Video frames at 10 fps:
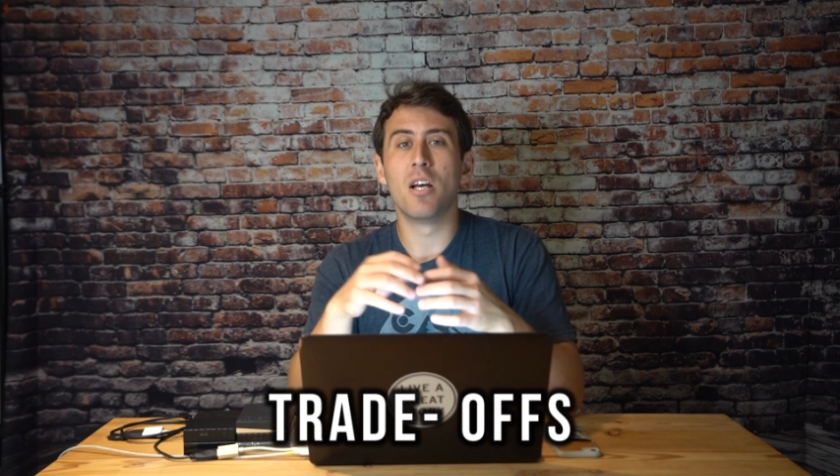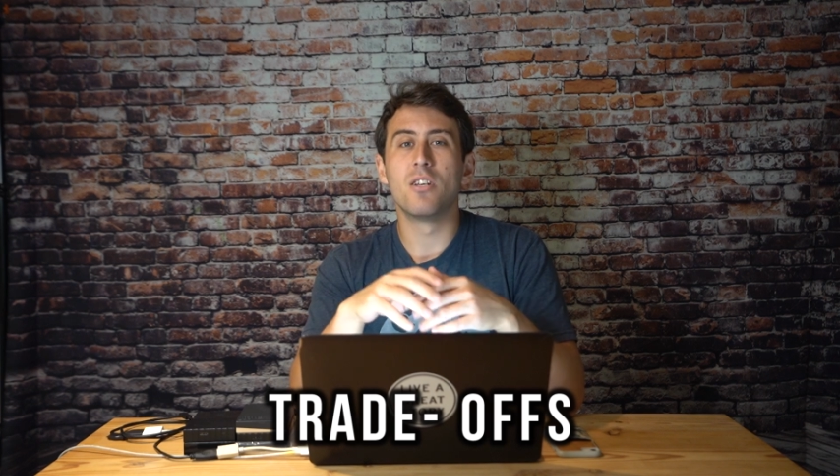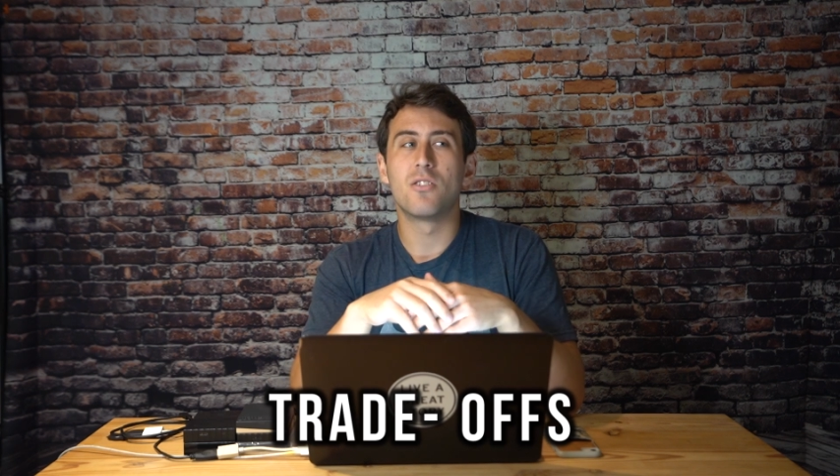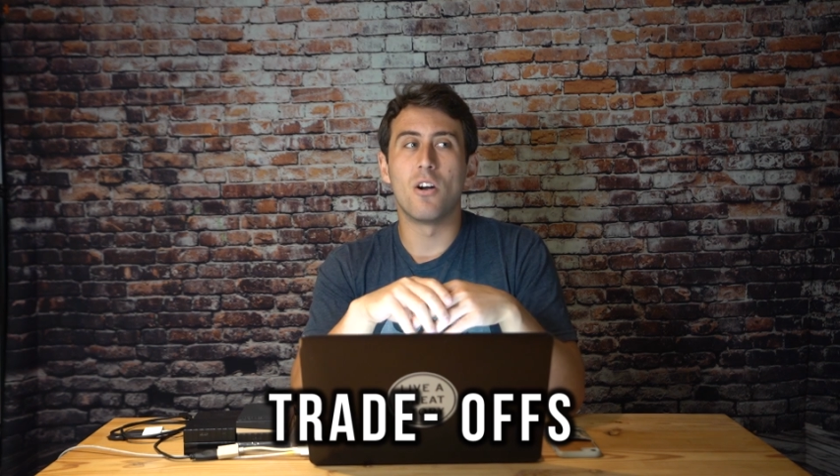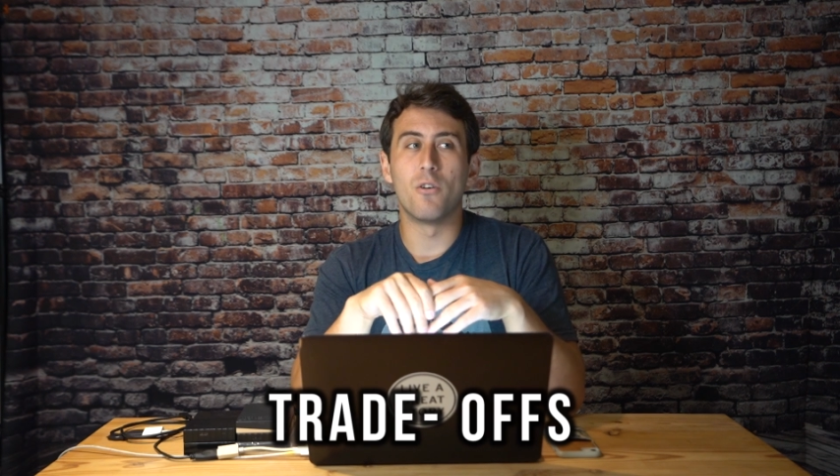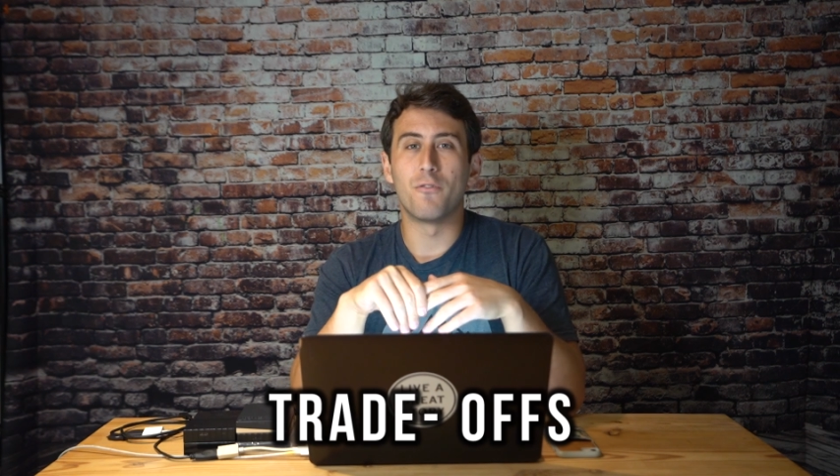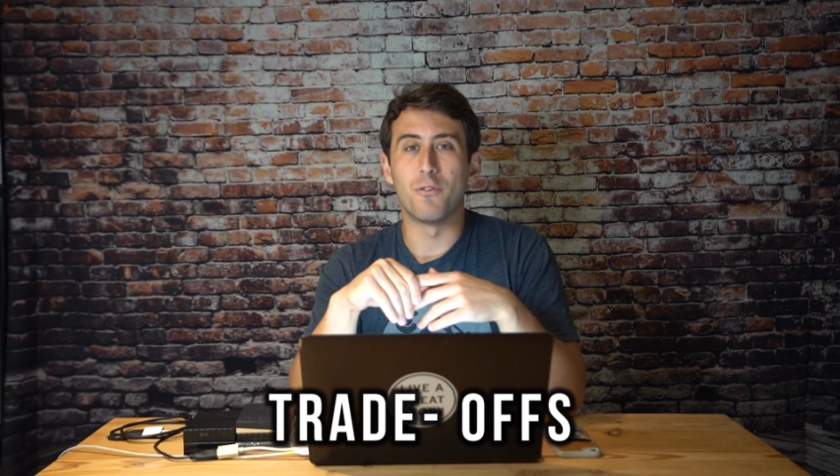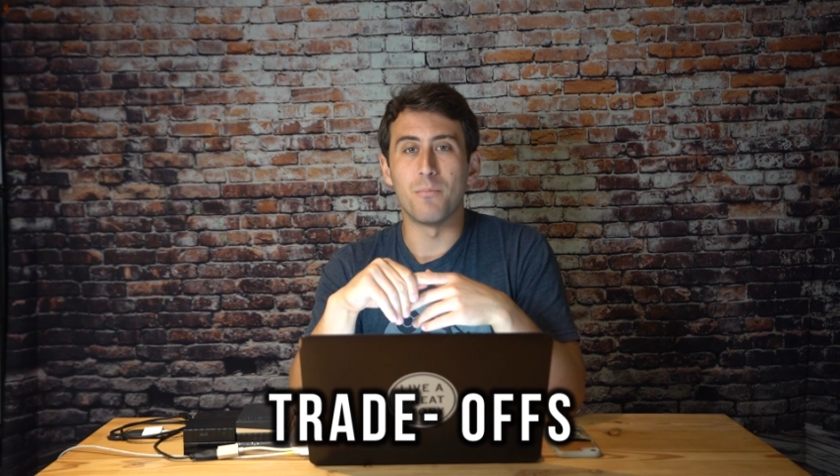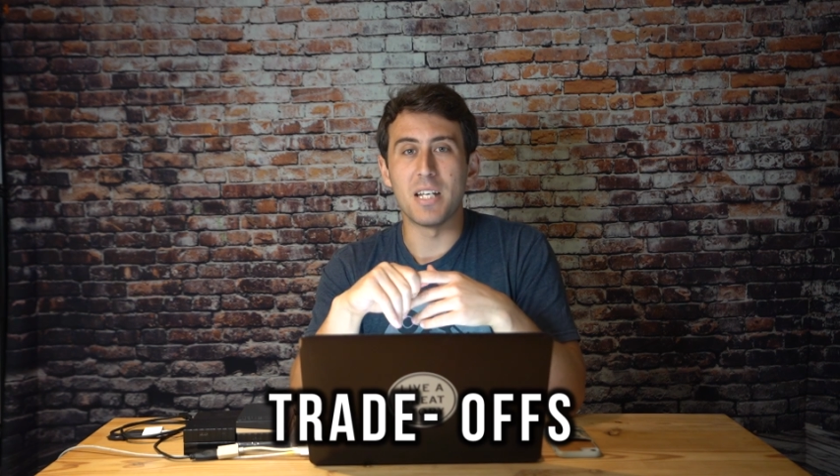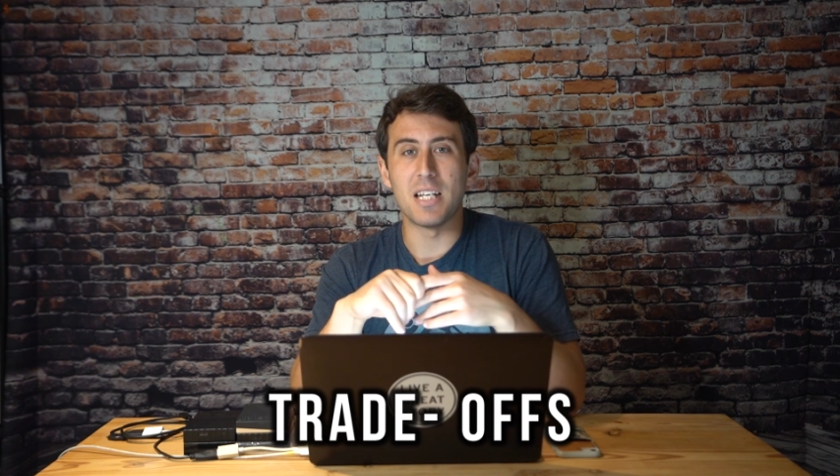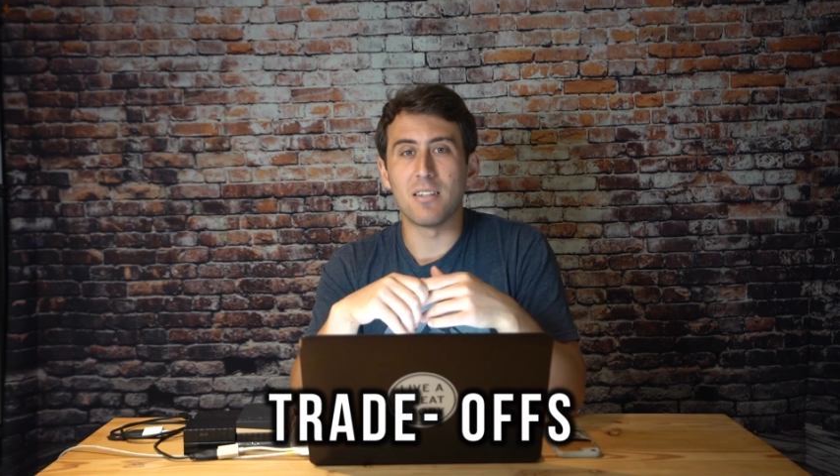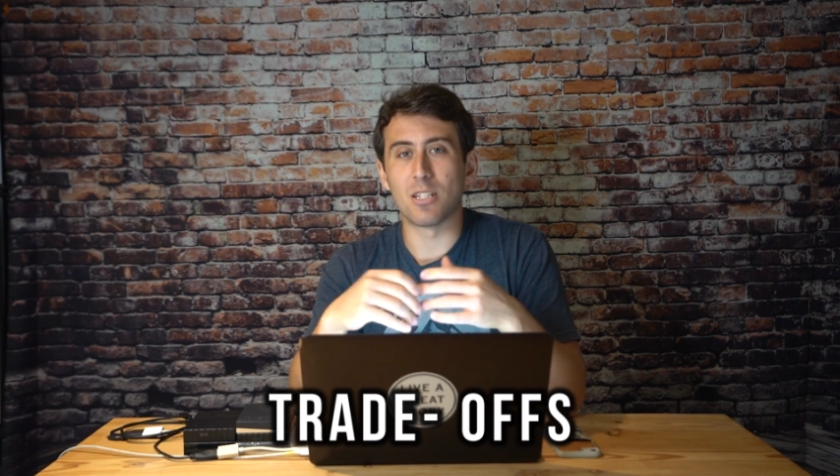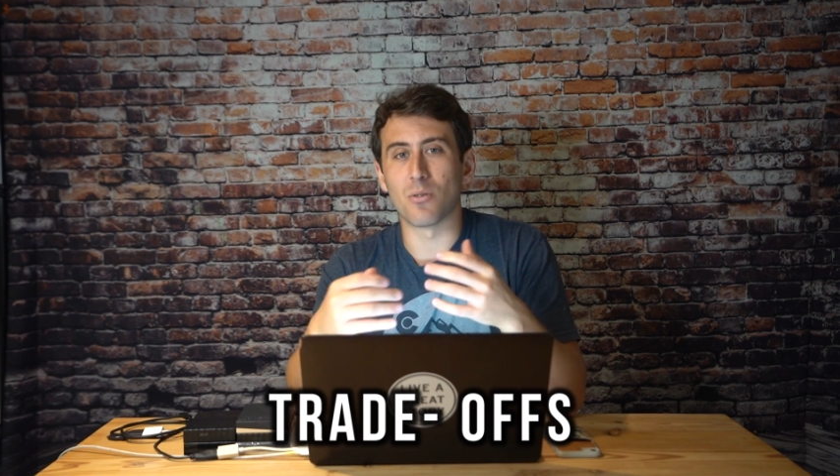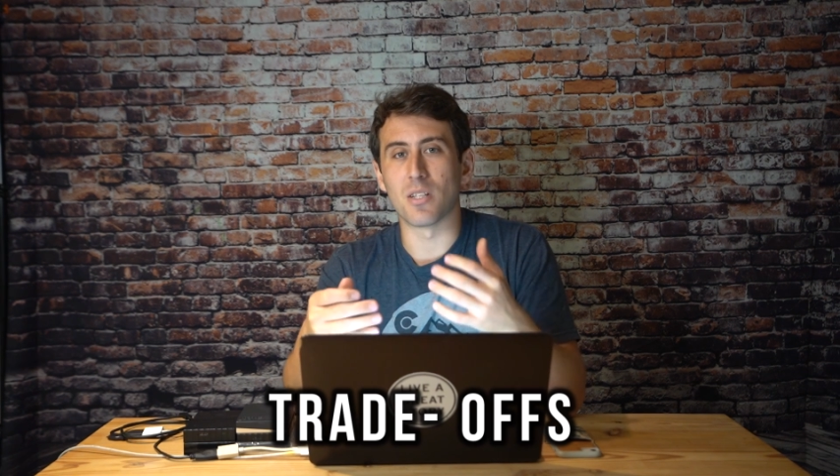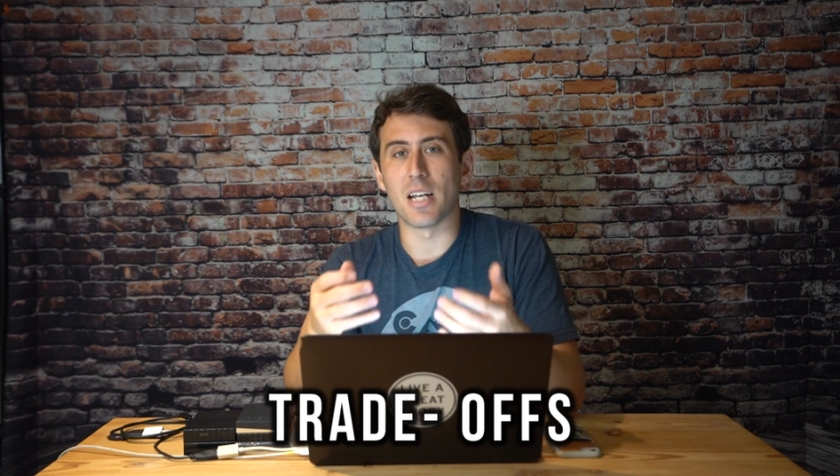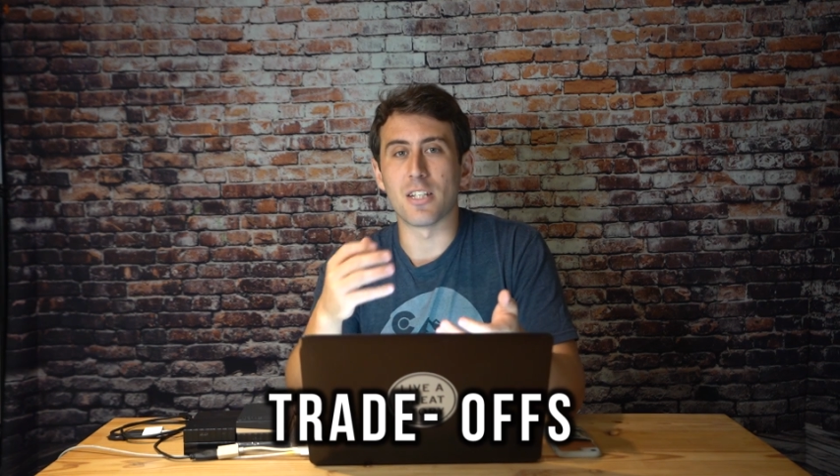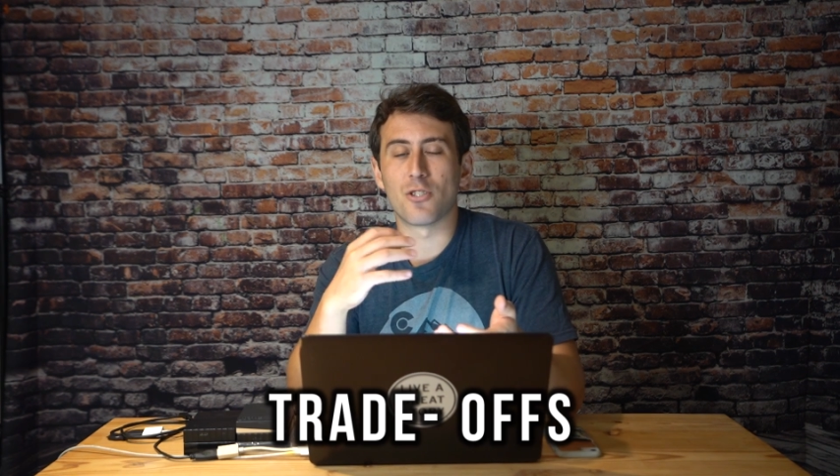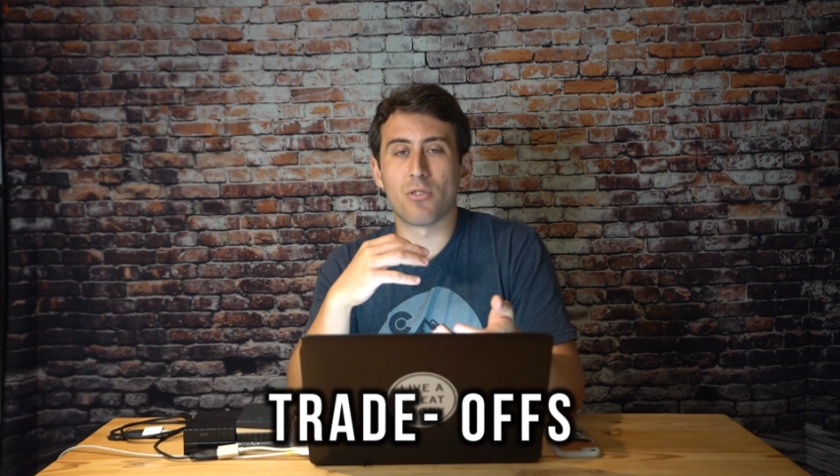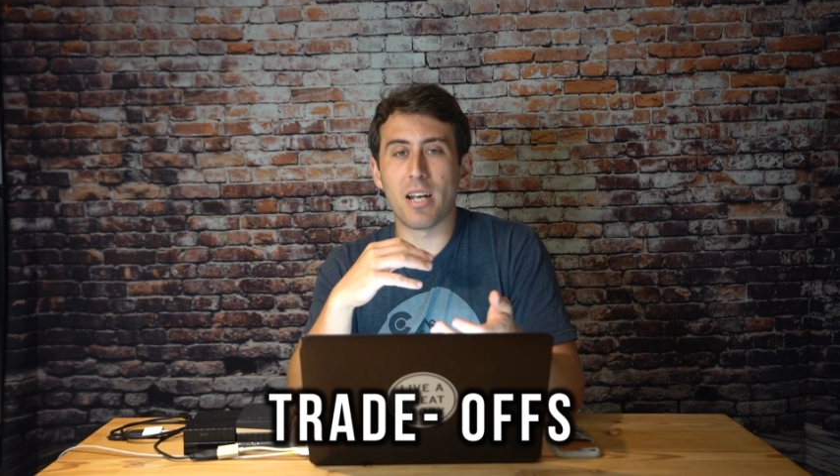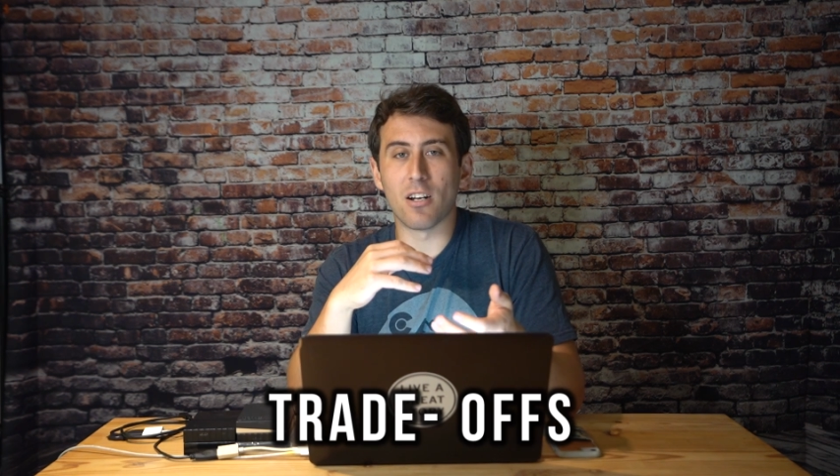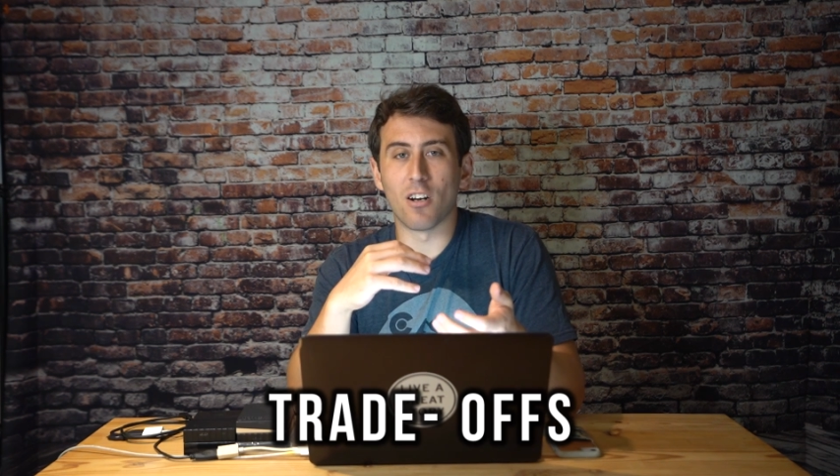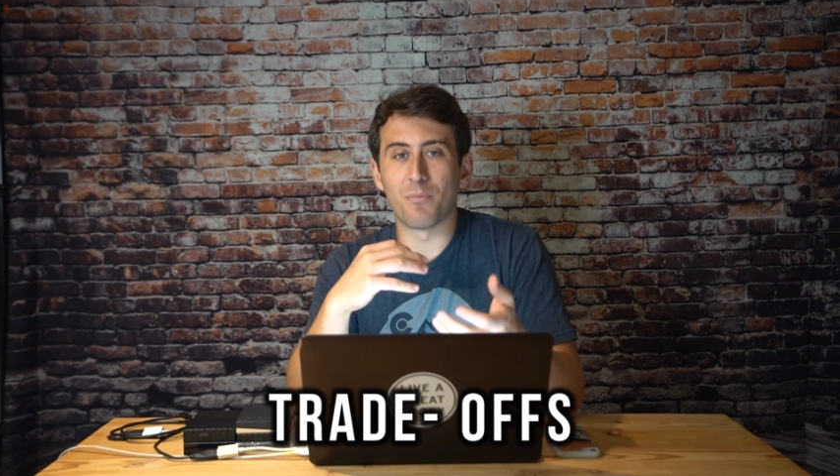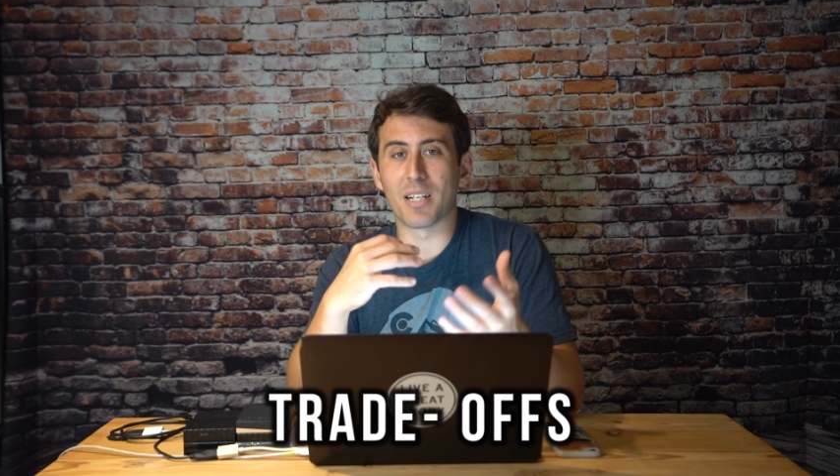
So for me, this was a nice trade-off